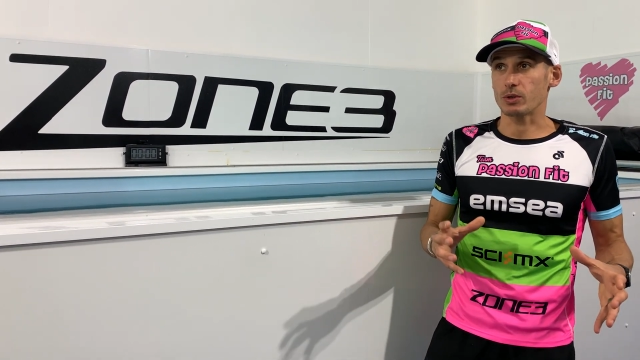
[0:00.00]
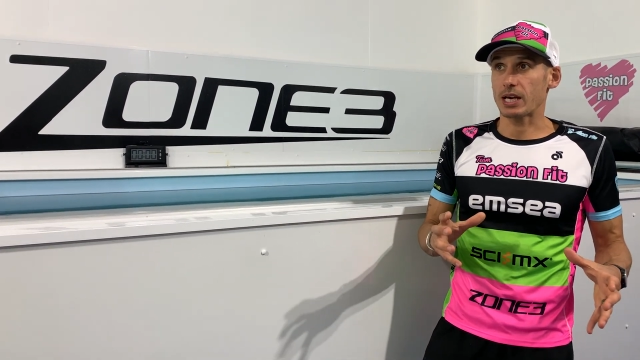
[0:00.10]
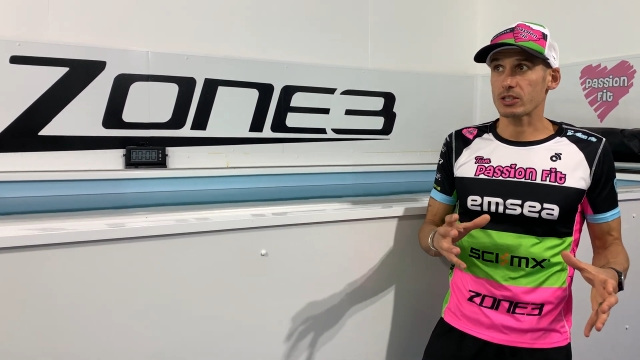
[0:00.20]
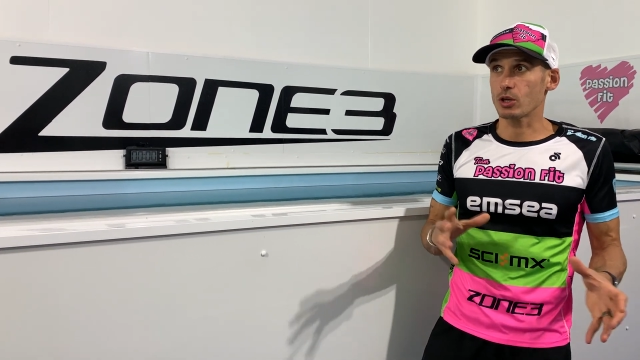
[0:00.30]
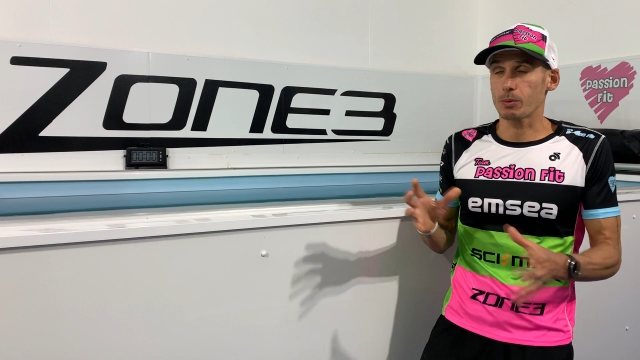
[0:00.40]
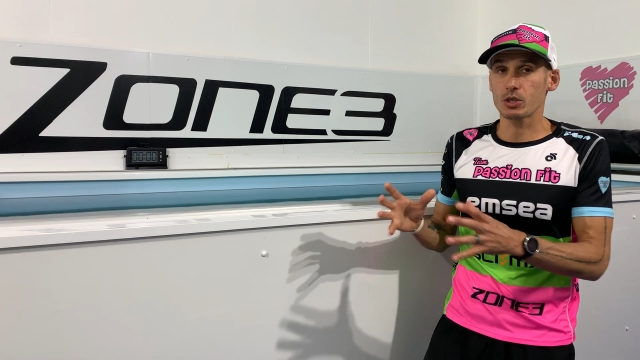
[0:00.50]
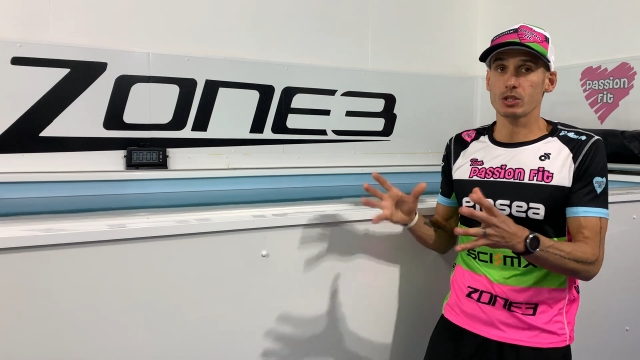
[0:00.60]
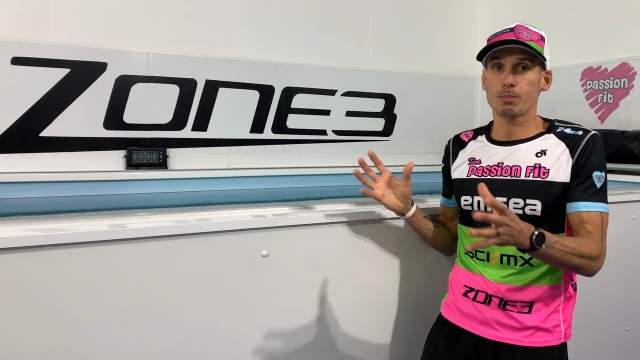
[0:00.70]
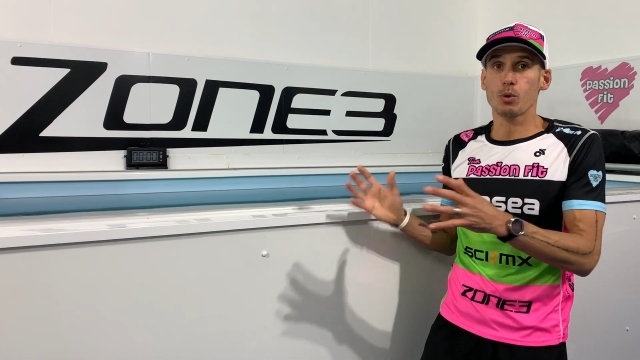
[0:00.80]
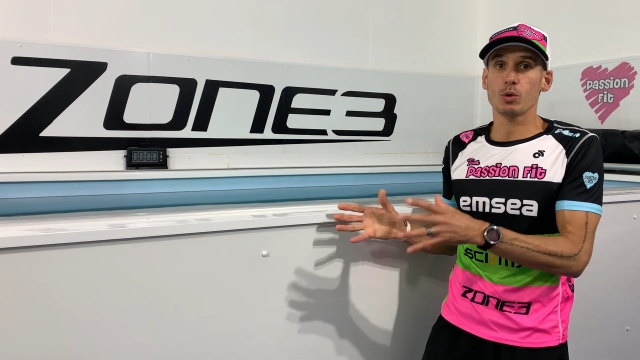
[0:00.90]
Now, it's not because
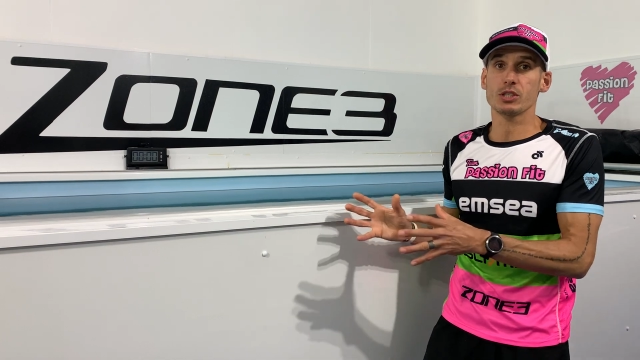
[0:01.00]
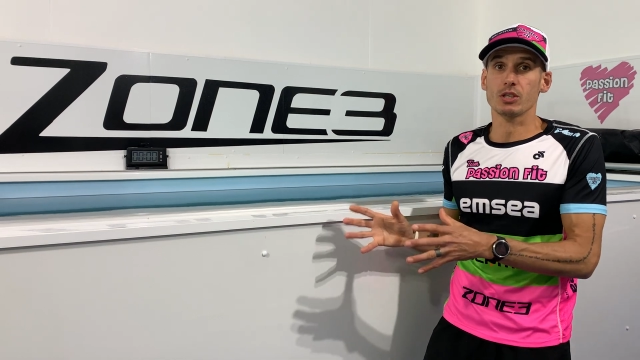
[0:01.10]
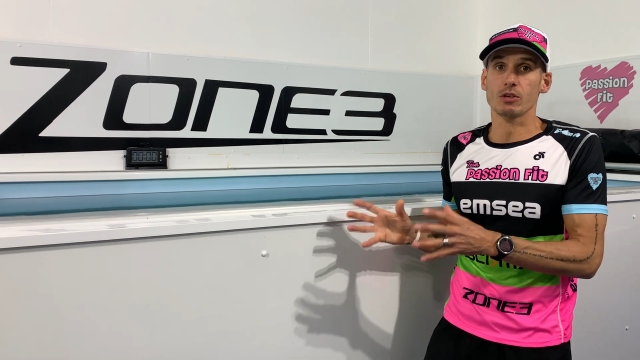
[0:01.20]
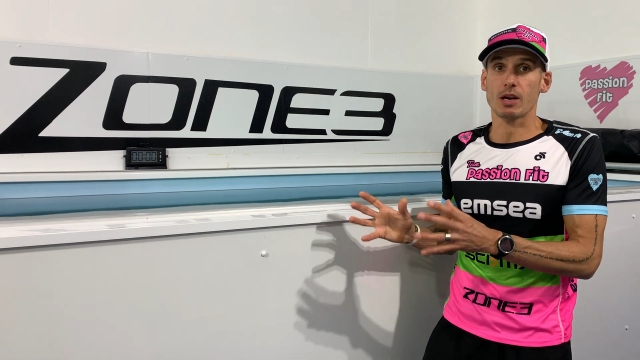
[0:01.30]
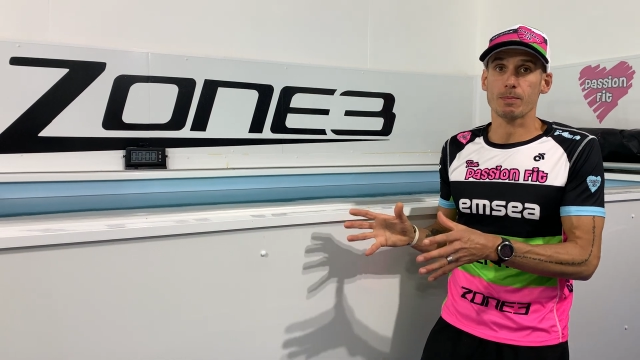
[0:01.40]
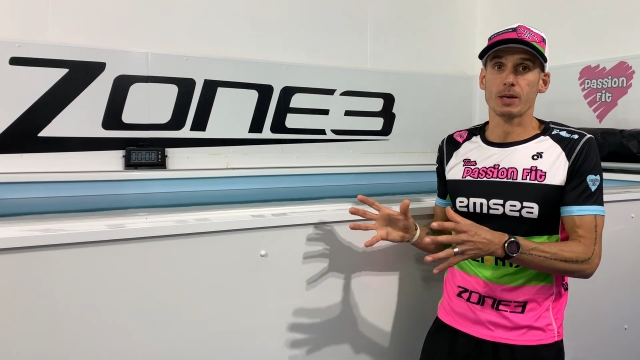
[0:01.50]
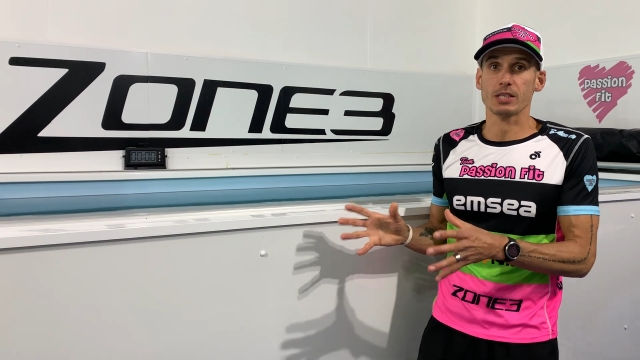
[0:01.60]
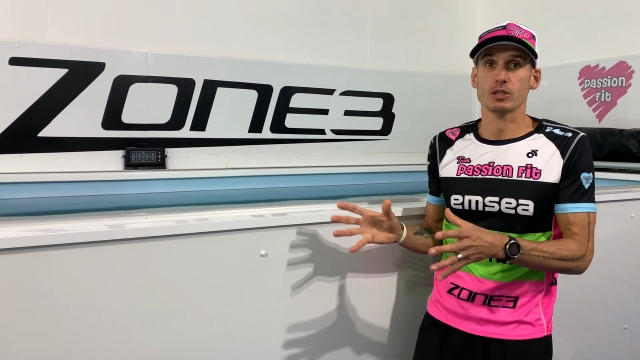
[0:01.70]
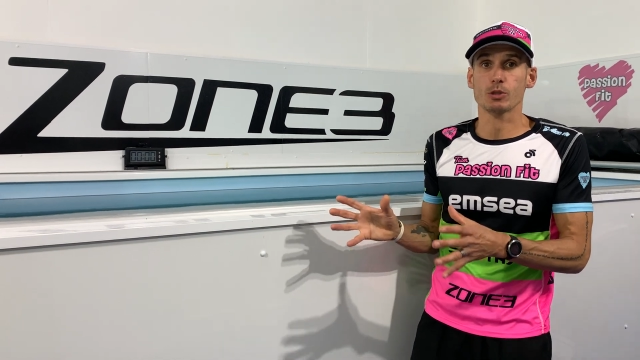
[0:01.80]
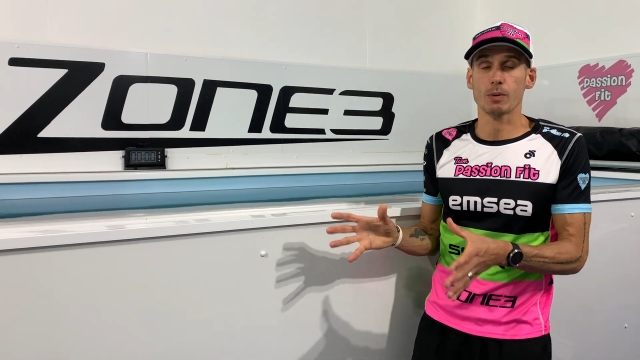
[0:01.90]
the pool isn't a great
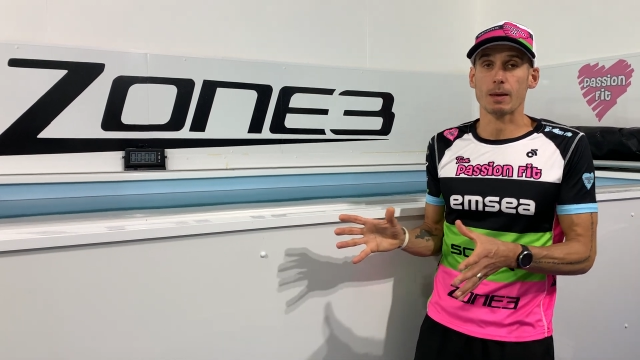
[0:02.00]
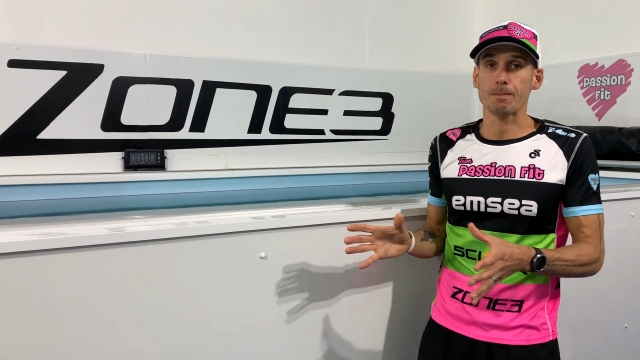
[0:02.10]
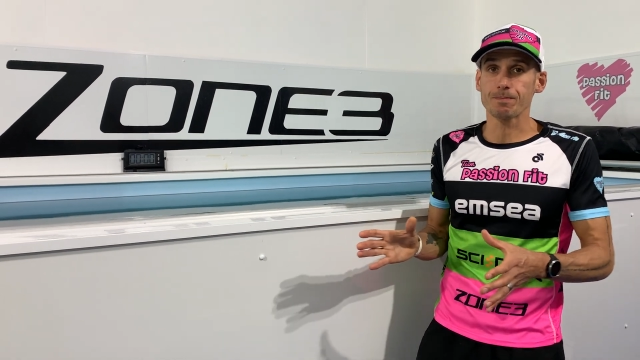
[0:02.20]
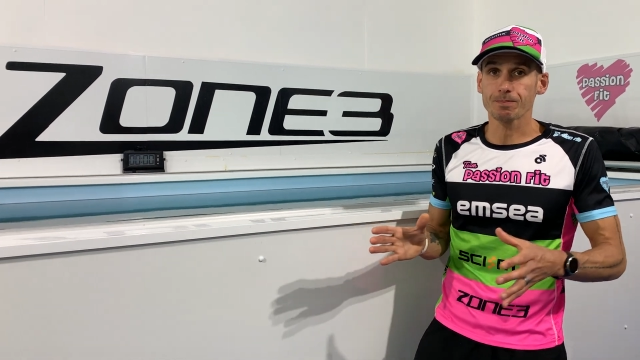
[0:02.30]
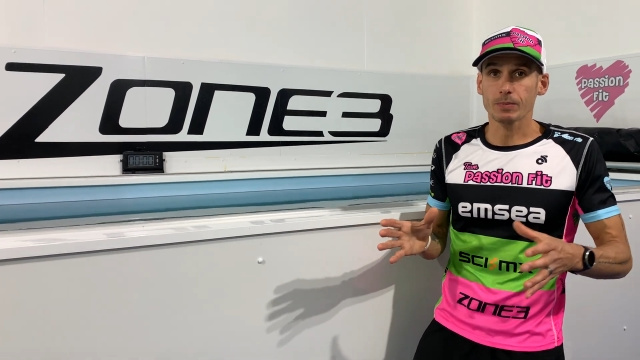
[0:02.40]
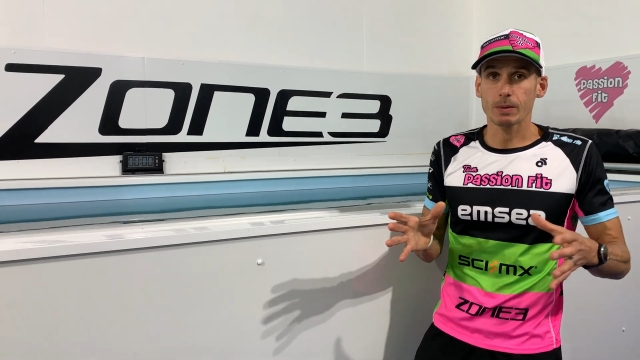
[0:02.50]
place to swim,